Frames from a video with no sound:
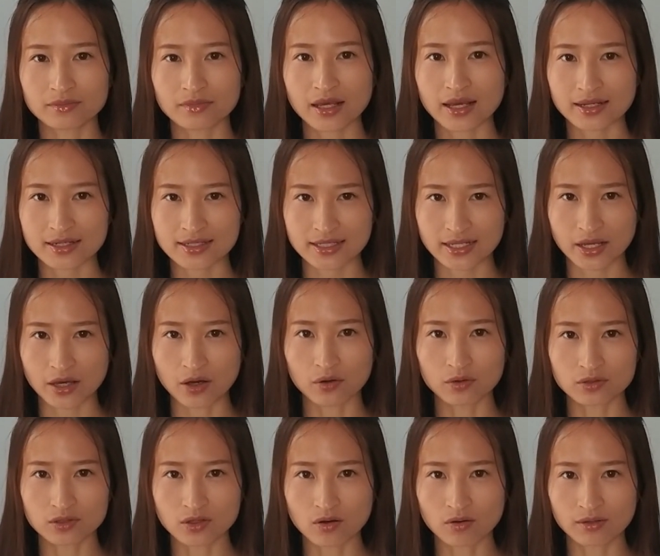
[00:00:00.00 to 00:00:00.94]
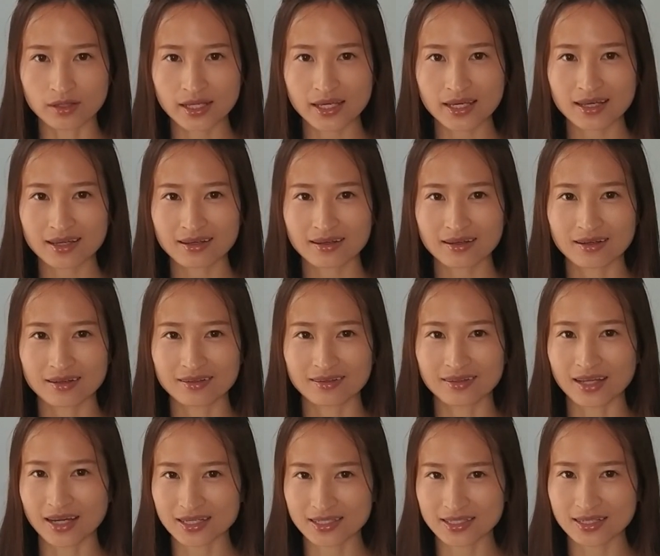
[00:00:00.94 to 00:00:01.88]
exhales only,
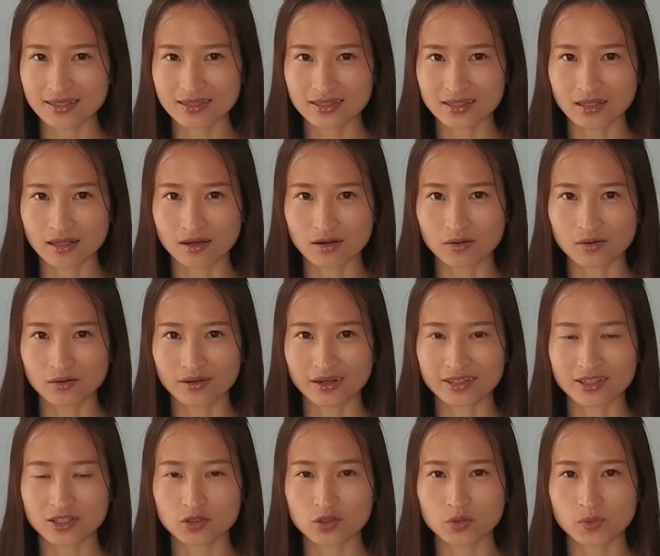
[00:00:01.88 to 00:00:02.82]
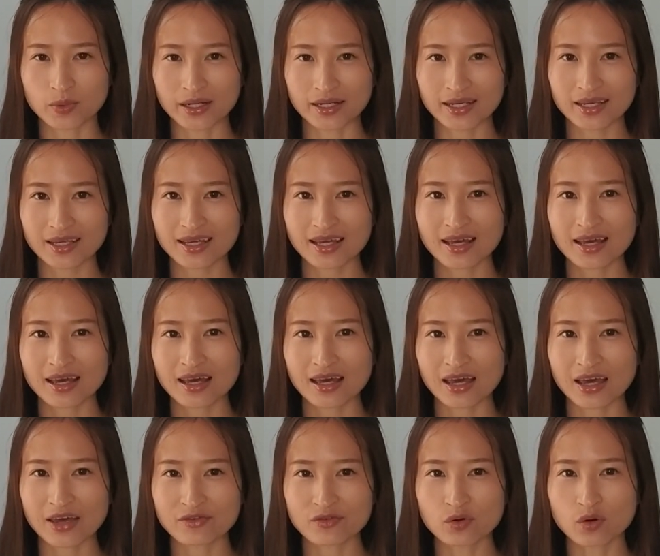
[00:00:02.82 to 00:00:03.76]
nice and slow, until 20.
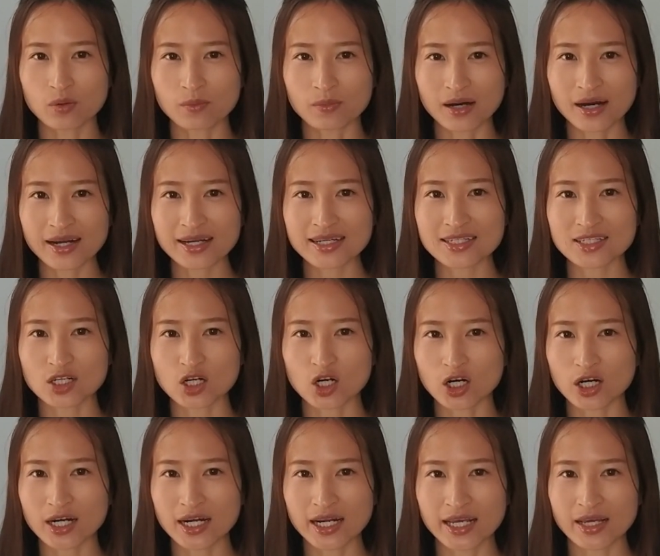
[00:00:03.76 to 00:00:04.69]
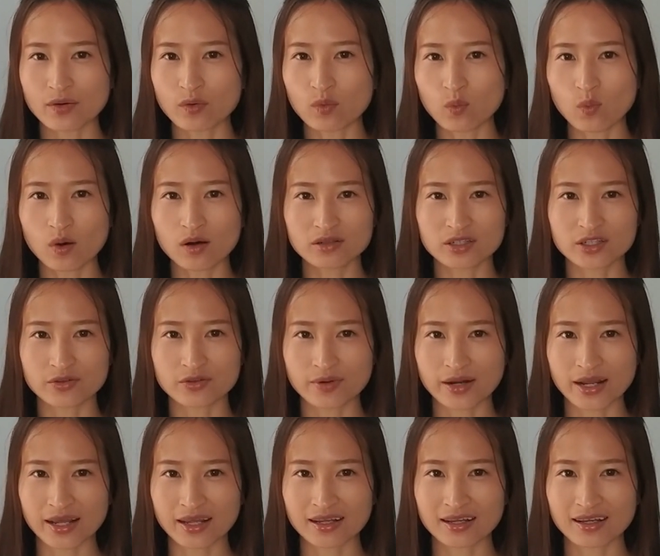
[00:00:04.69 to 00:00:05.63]
If your mind started
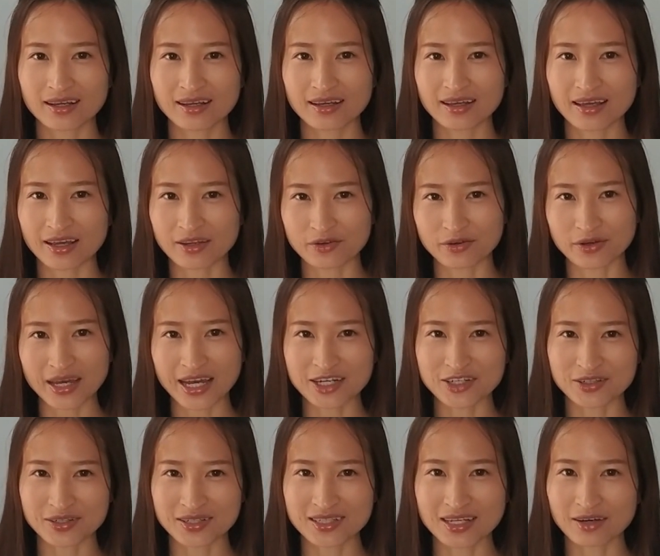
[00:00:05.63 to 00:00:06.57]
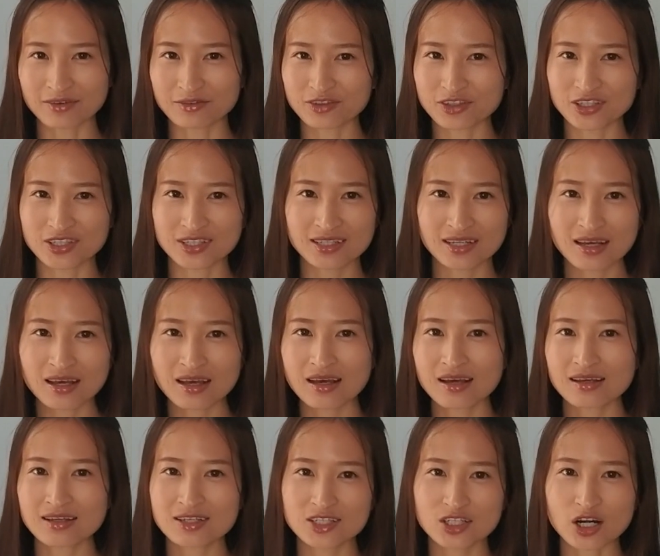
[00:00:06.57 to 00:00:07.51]
wandering and you catch yourself, just
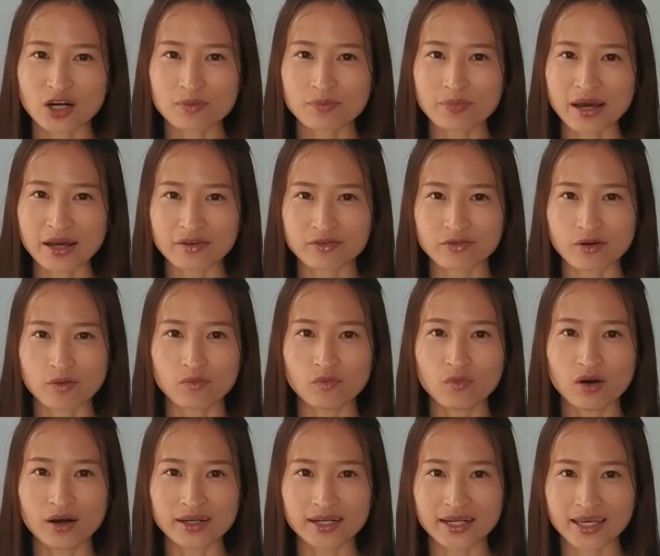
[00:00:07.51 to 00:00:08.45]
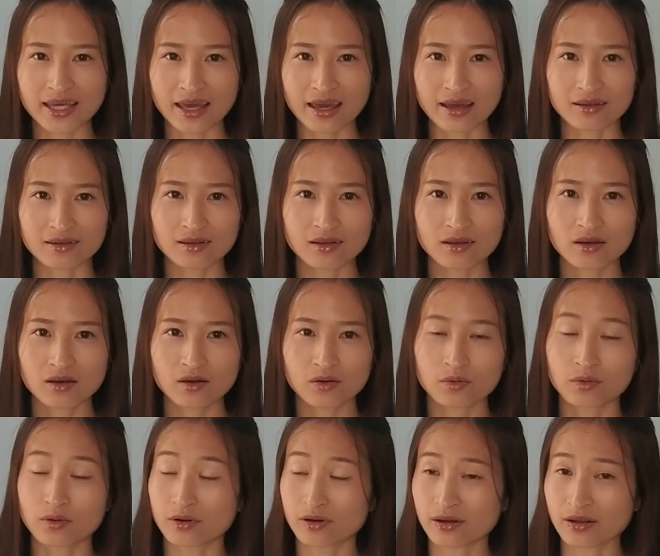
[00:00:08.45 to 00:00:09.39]
start back from 1 again.
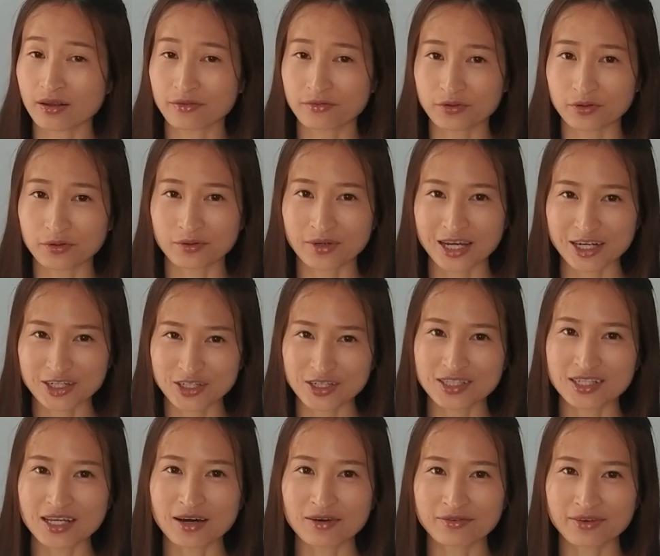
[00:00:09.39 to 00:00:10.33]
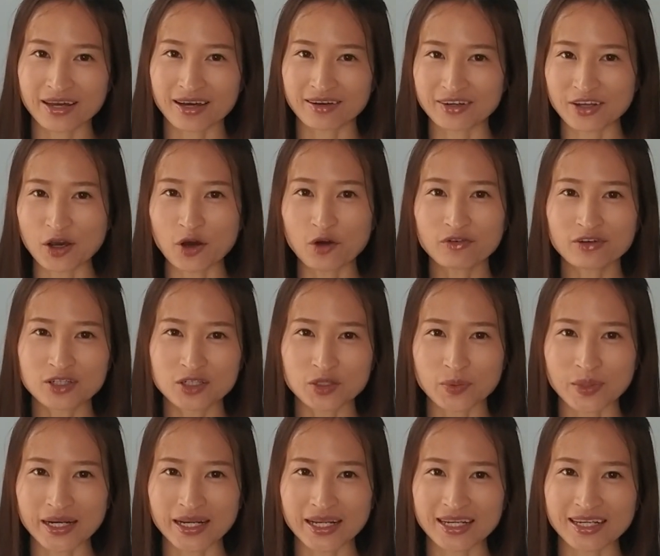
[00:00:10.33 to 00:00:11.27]
Or if you catch yourself counting over
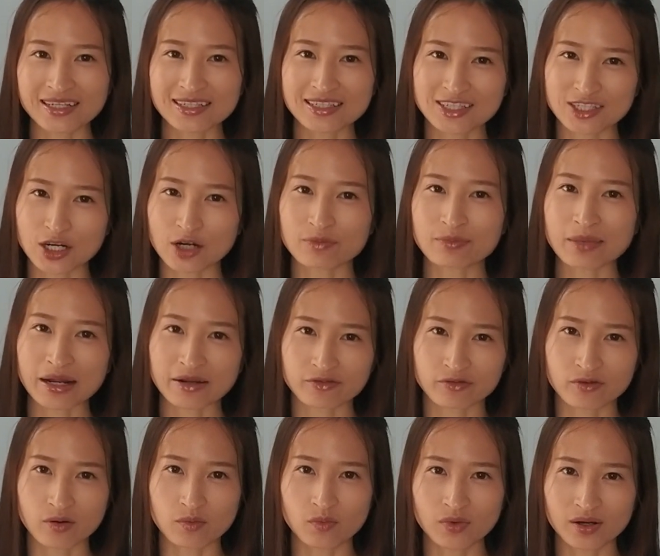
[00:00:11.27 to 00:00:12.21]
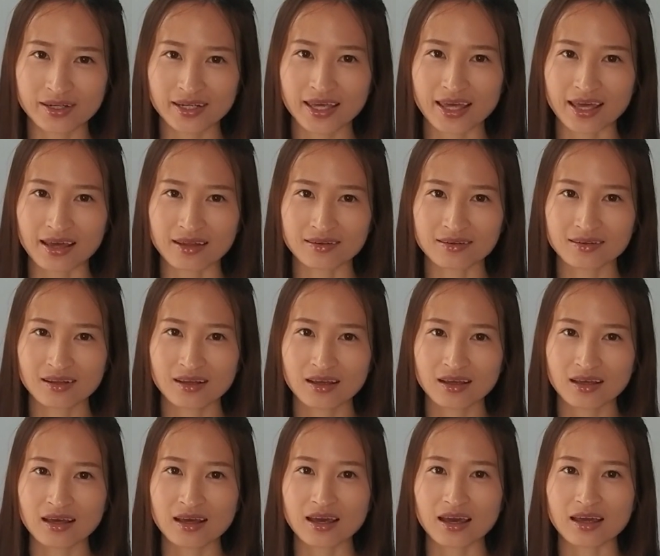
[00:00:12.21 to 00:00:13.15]
20, start back from 1 again.
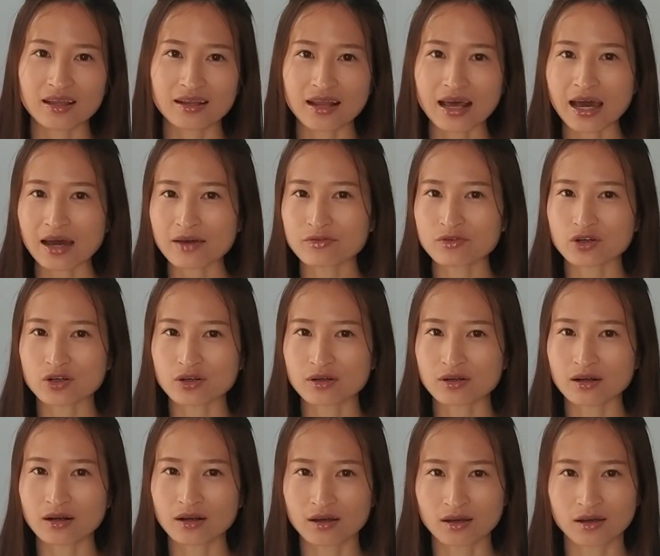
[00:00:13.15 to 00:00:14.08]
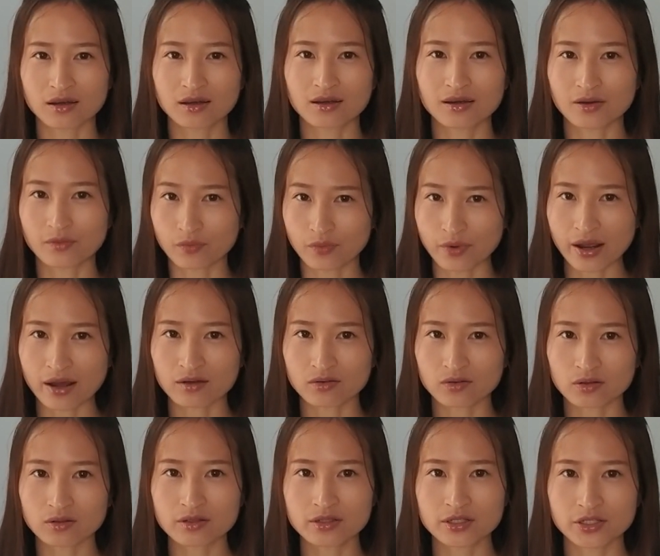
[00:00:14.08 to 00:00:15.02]
And after a
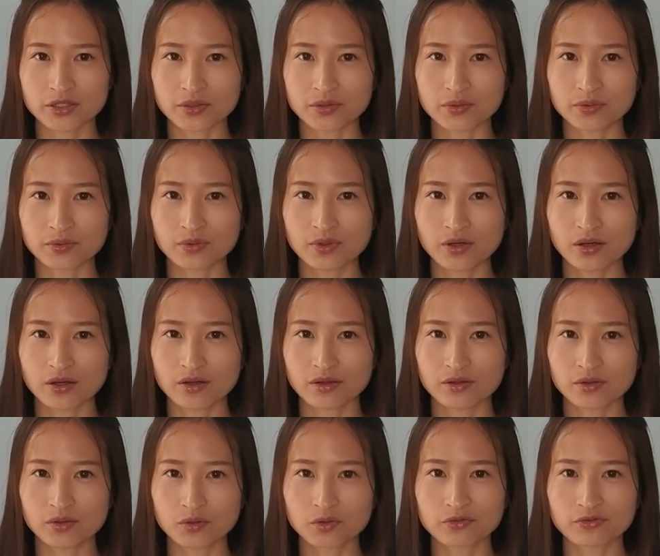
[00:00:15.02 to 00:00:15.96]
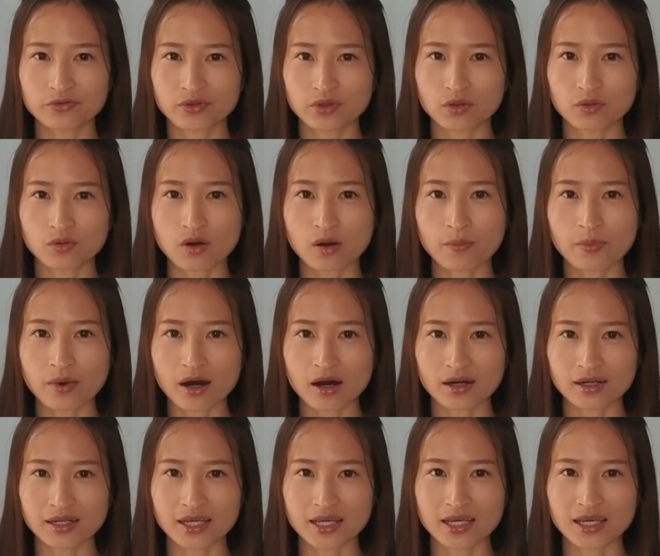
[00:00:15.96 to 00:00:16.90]
round or two, you'll feel your
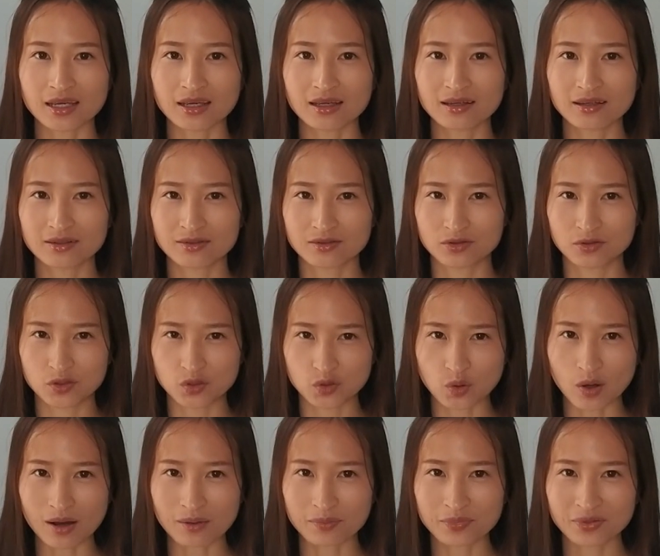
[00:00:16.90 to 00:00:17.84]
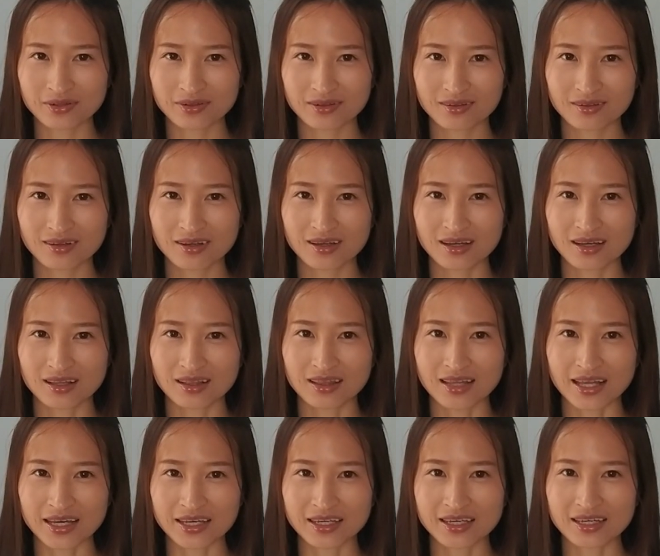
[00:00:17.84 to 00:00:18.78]
body drop.
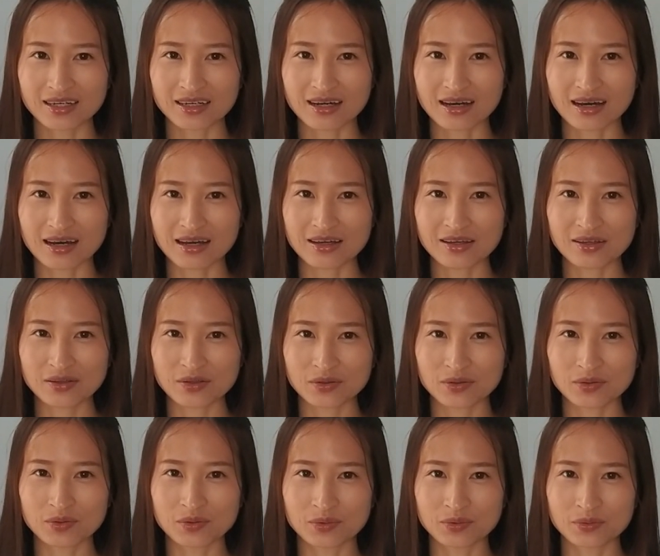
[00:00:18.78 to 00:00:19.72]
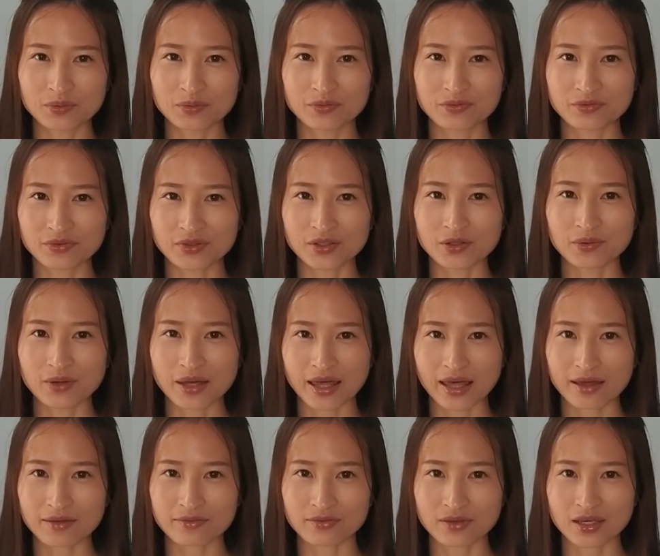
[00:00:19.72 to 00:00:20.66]
Like you feel
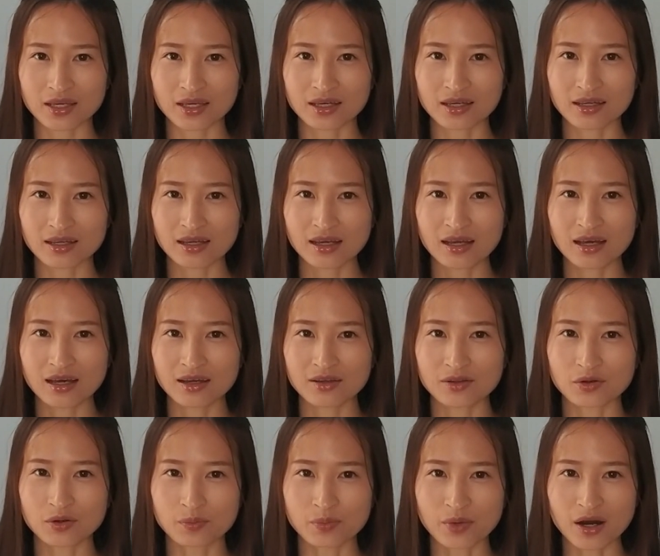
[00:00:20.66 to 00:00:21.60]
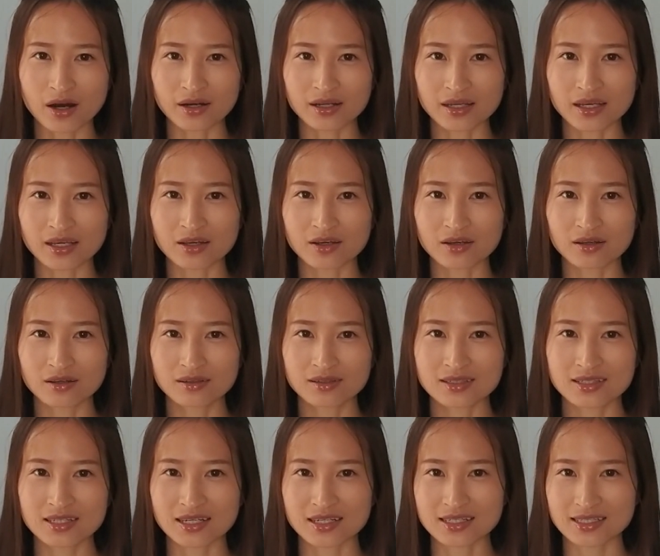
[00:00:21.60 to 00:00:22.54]
heavy, your body
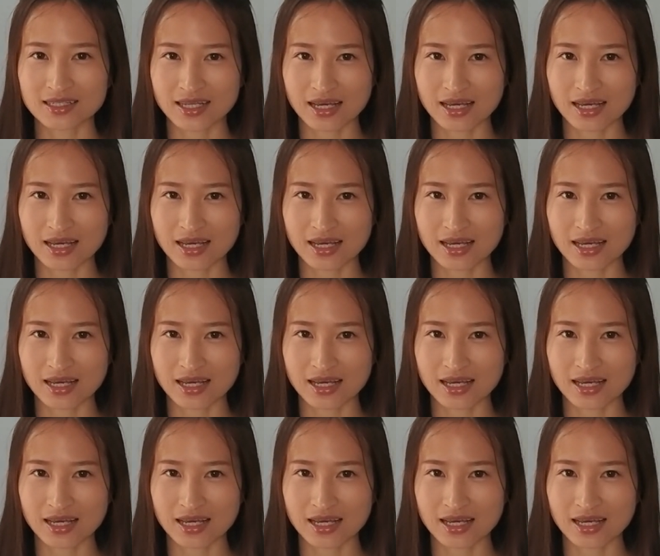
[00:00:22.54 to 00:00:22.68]
sinks